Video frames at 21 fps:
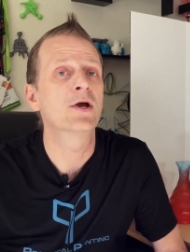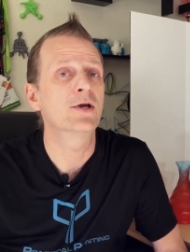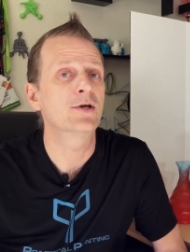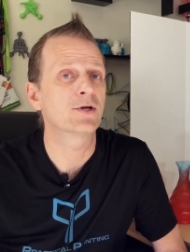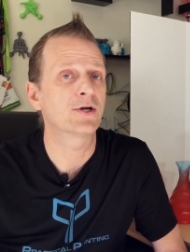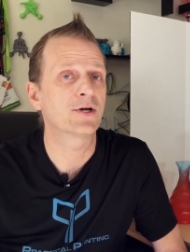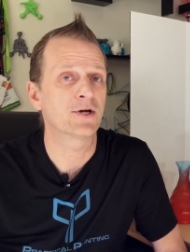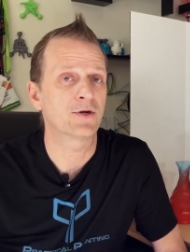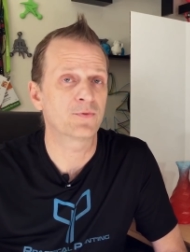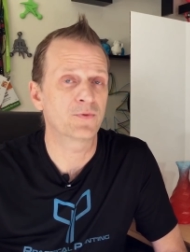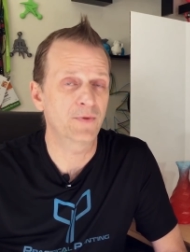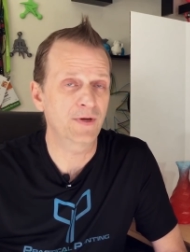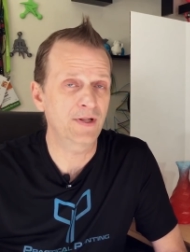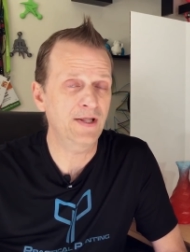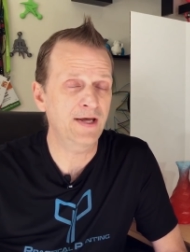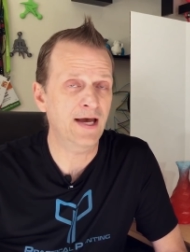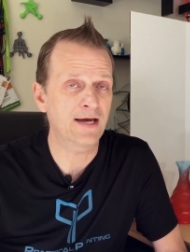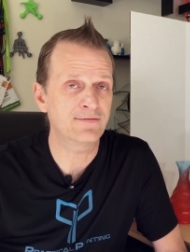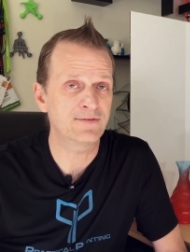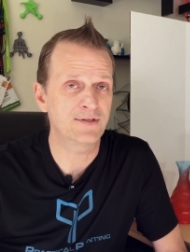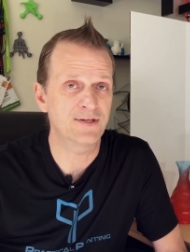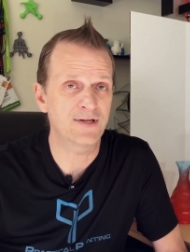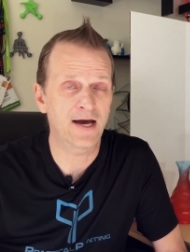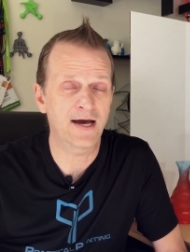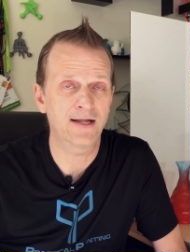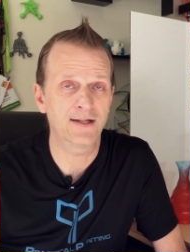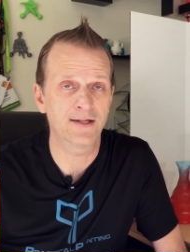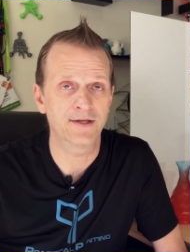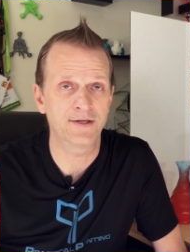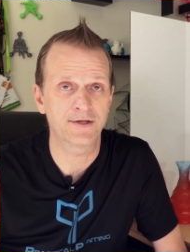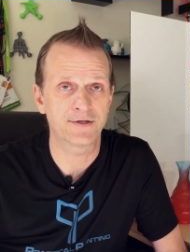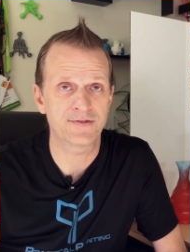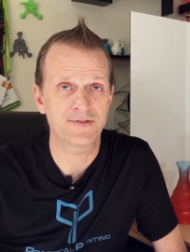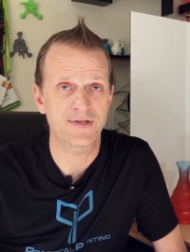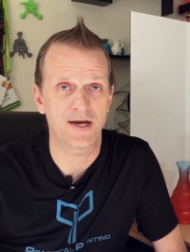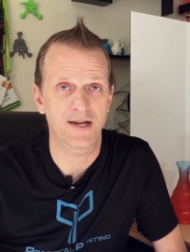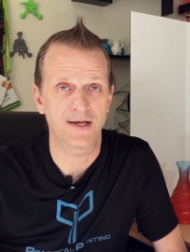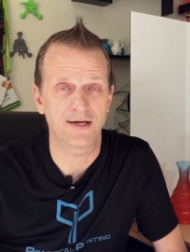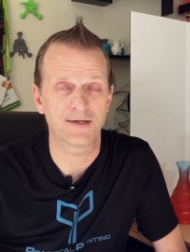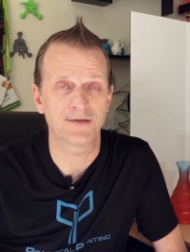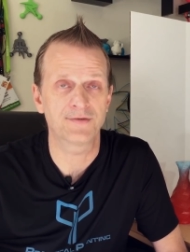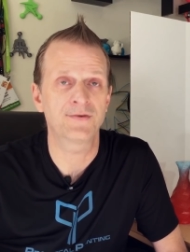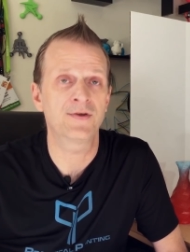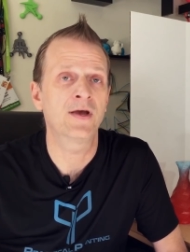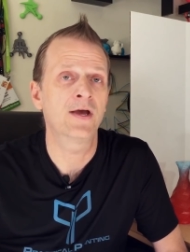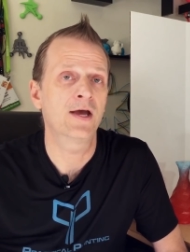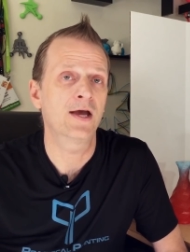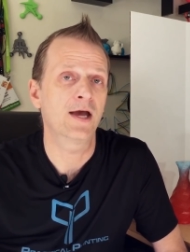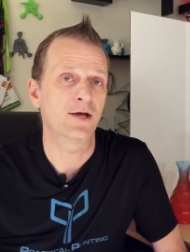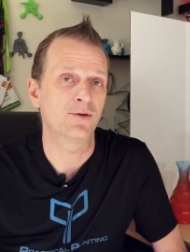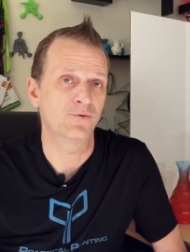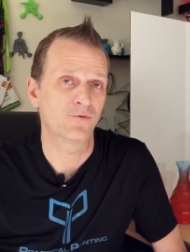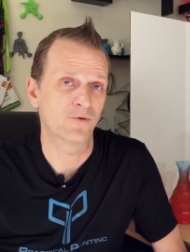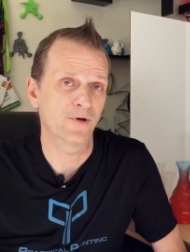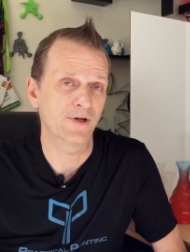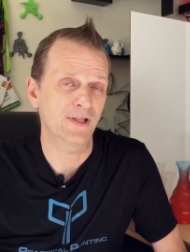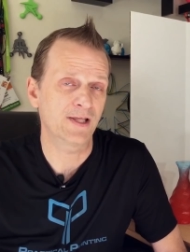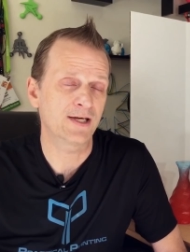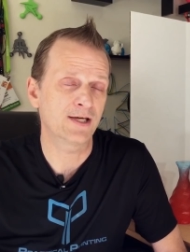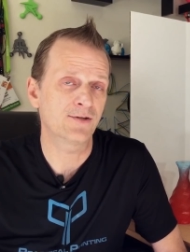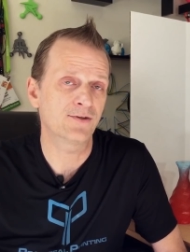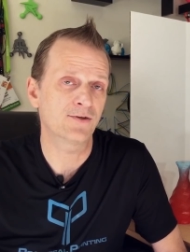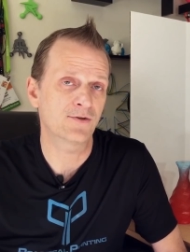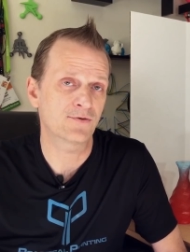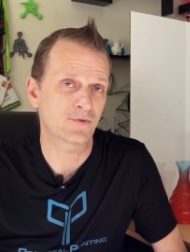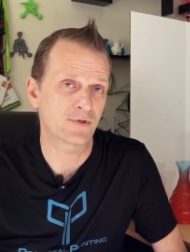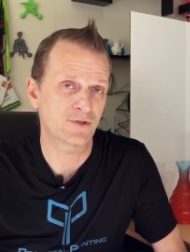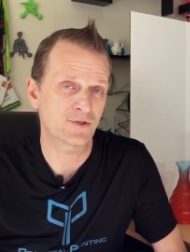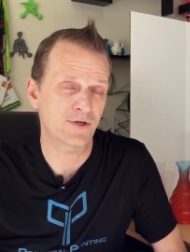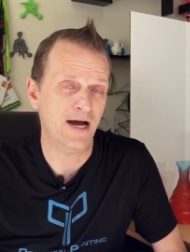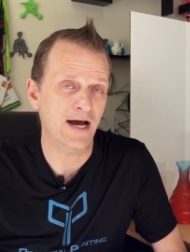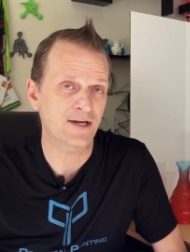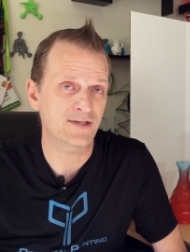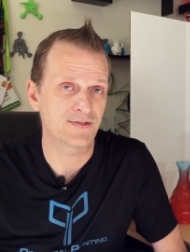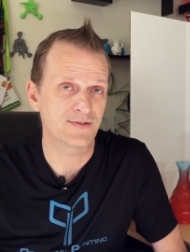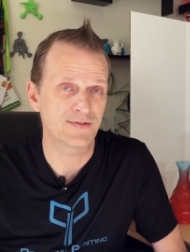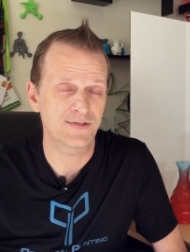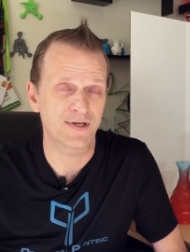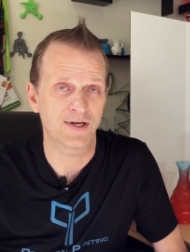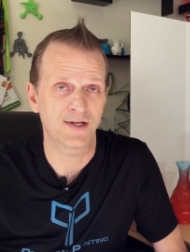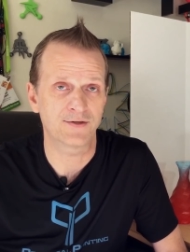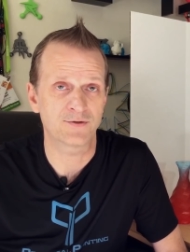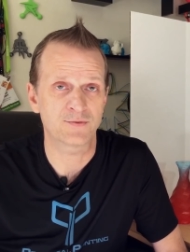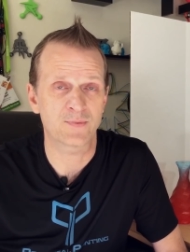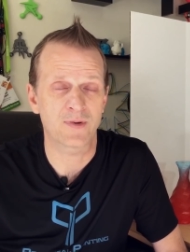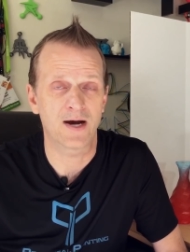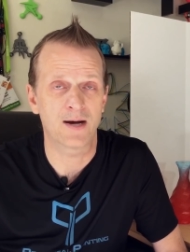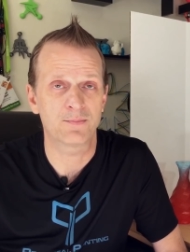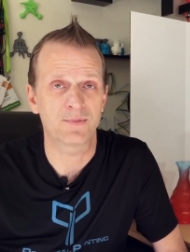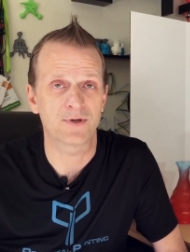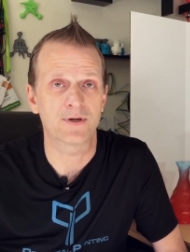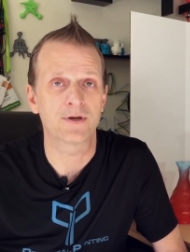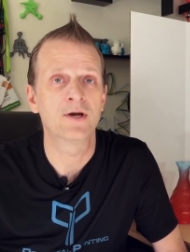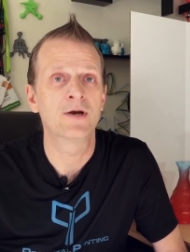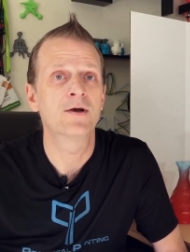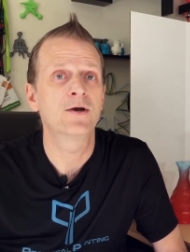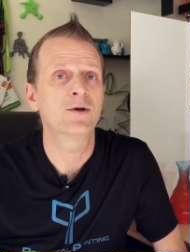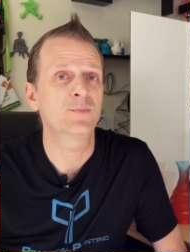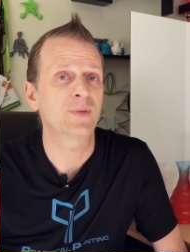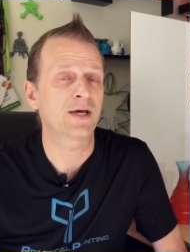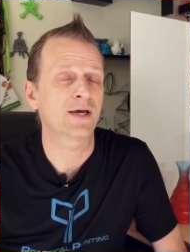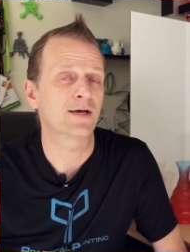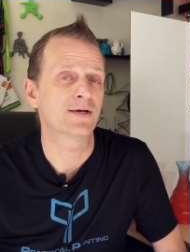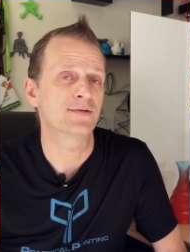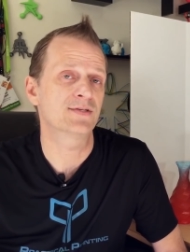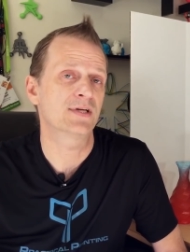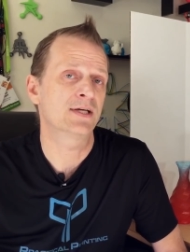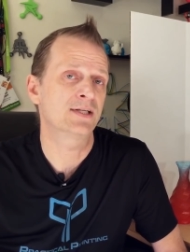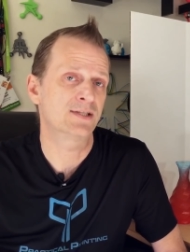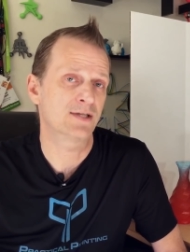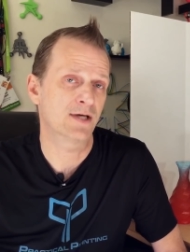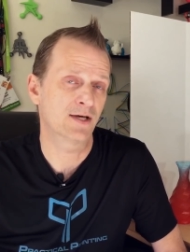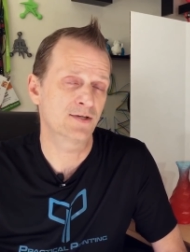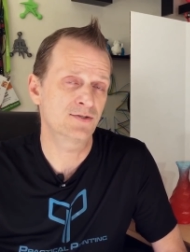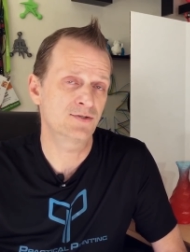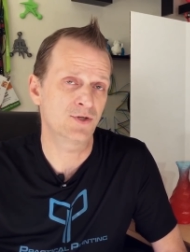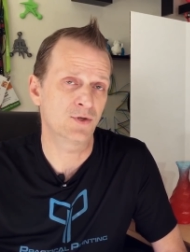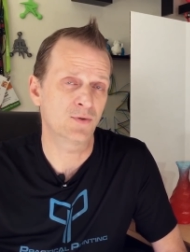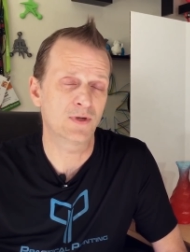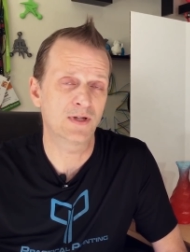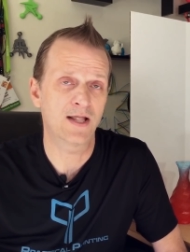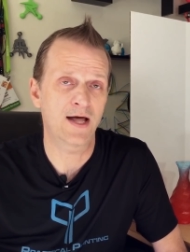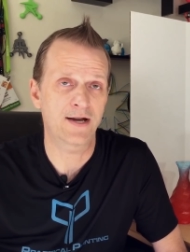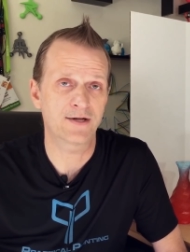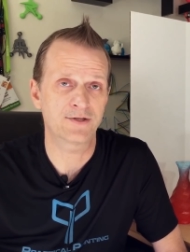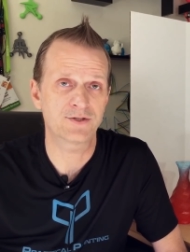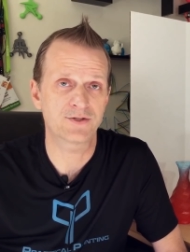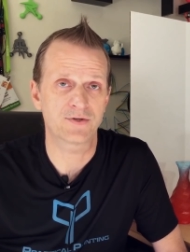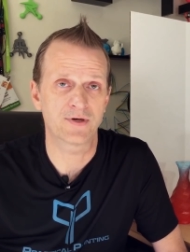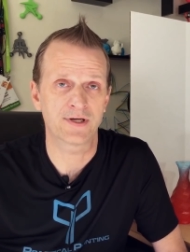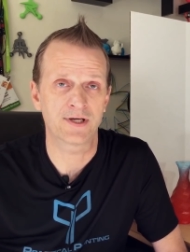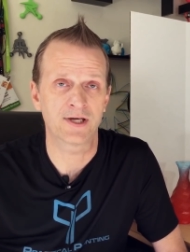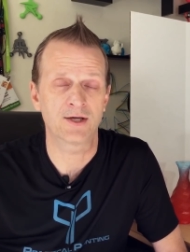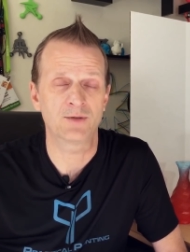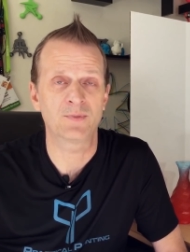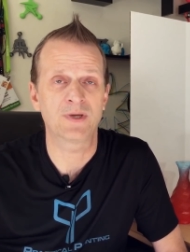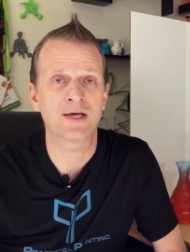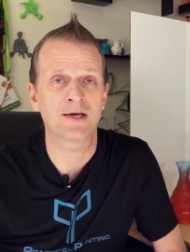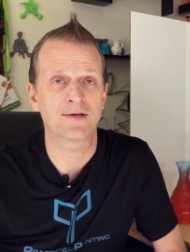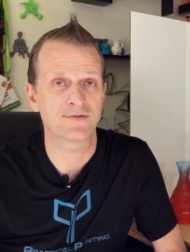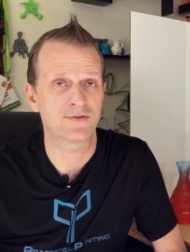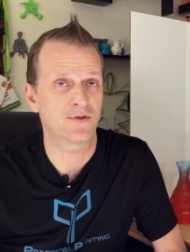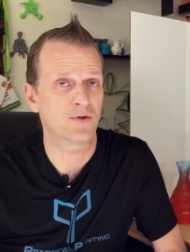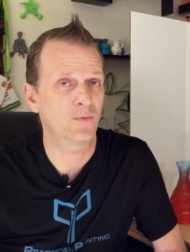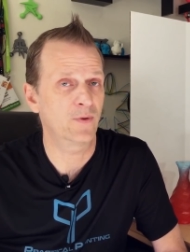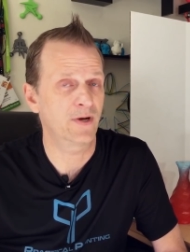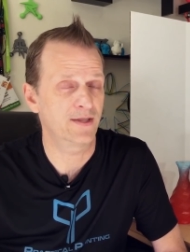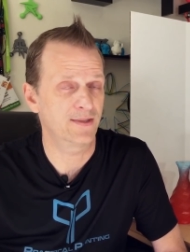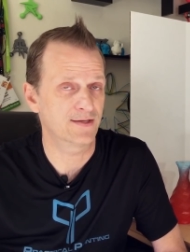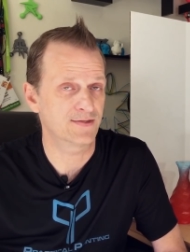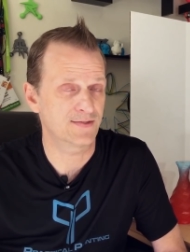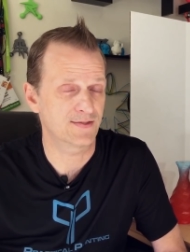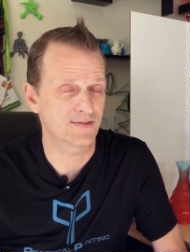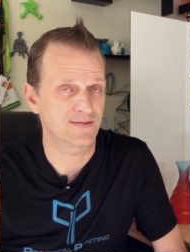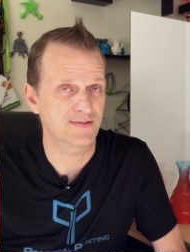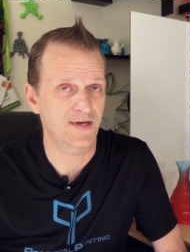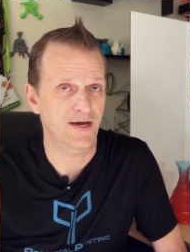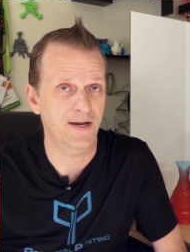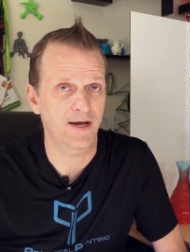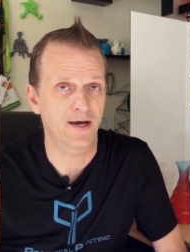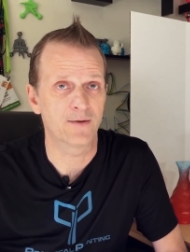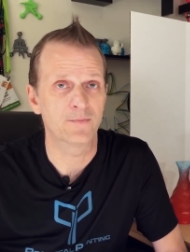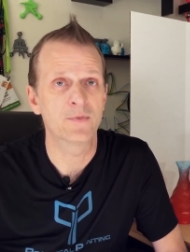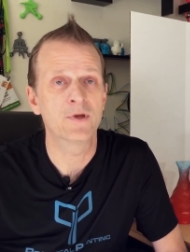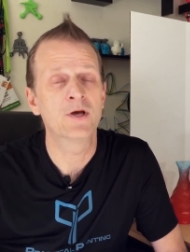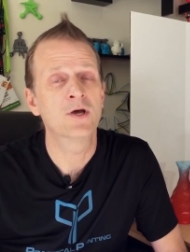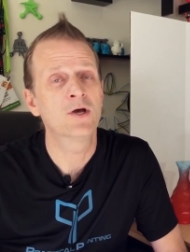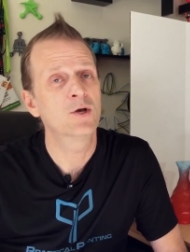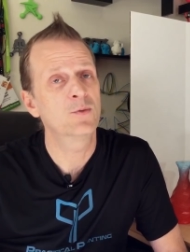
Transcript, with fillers: you're going to really have to dial in your settings and really get those retraction settings proper because it does do a lot of stringing because of the way this is set up.